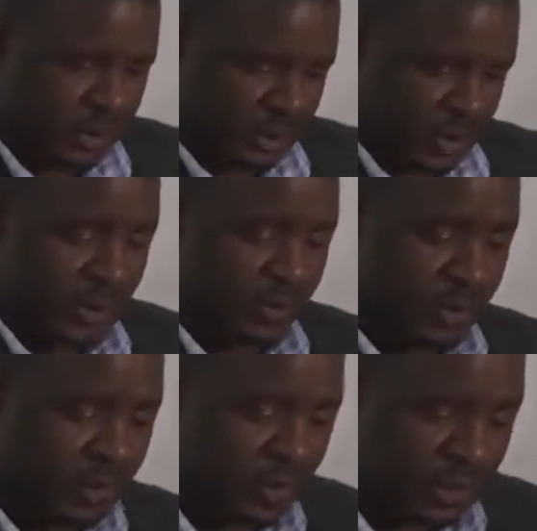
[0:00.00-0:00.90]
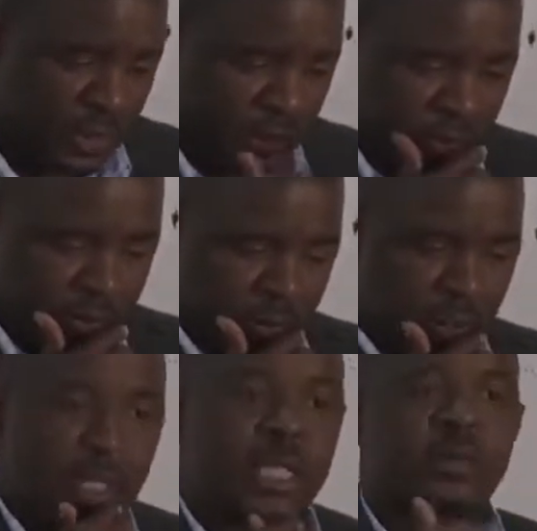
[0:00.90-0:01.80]
he was defense minister,
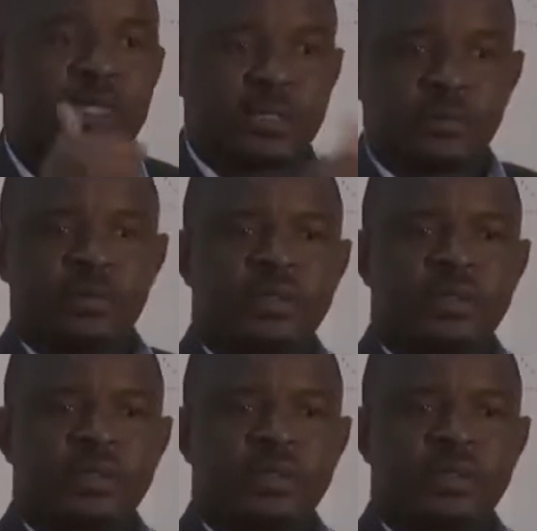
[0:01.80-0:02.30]
actually